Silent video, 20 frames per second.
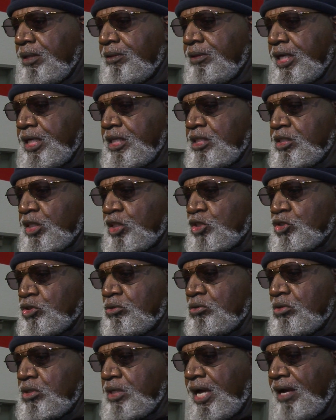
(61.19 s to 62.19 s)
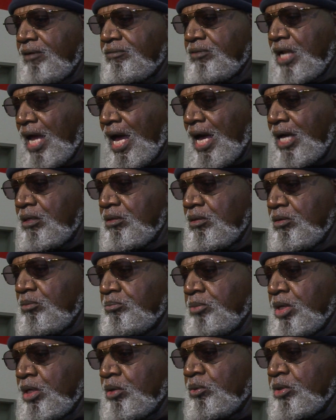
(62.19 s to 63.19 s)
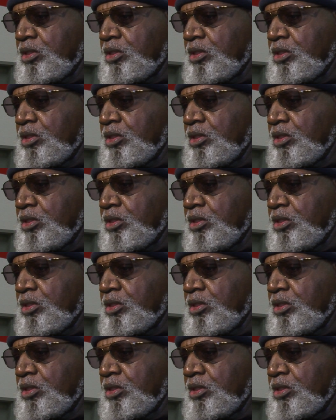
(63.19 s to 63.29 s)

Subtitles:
These issues have not been